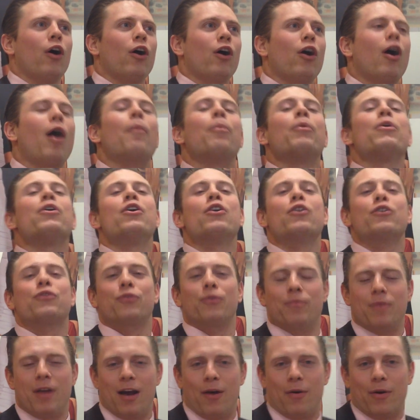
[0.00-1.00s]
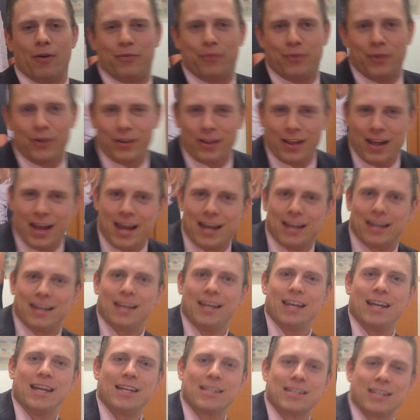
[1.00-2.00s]
A couple years from now, I feel like
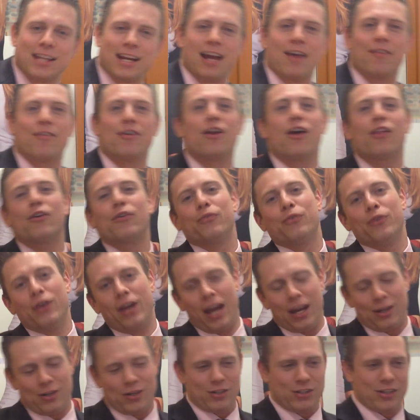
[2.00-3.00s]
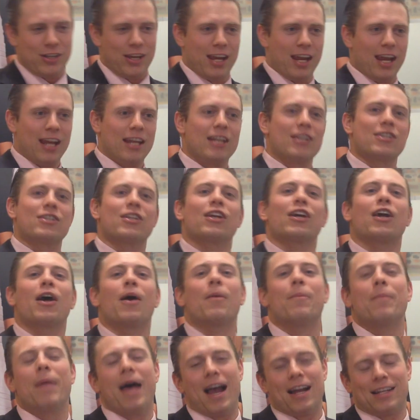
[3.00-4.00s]
he's going to have another free agency, and he's going to
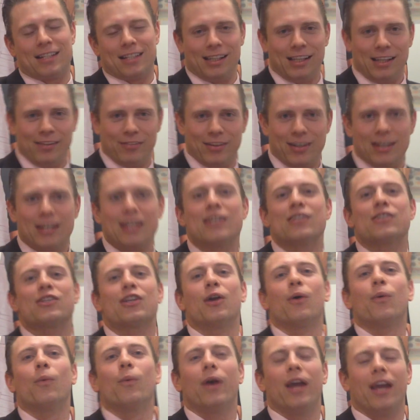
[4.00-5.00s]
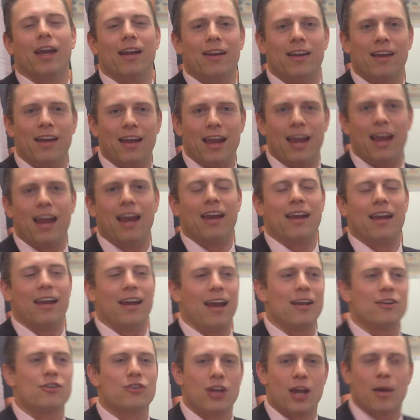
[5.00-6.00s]
come back to Cleveland. And he's going to win
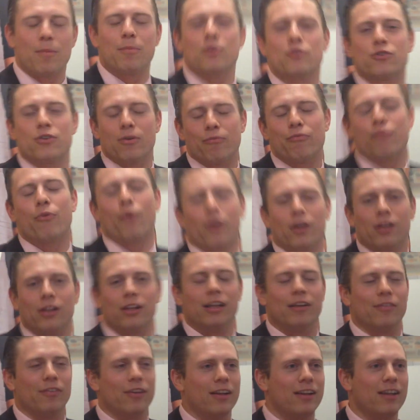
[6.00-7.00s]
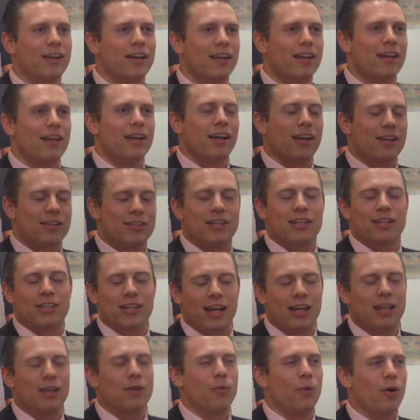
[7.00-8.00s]
a championship for Cleveland because he
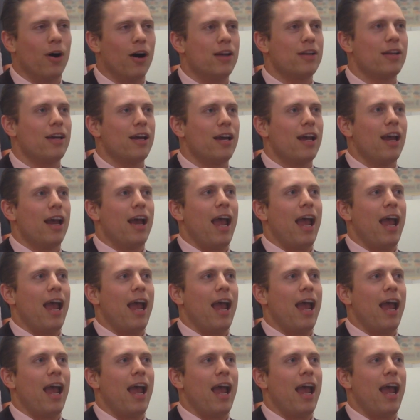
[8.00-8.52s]
said he would.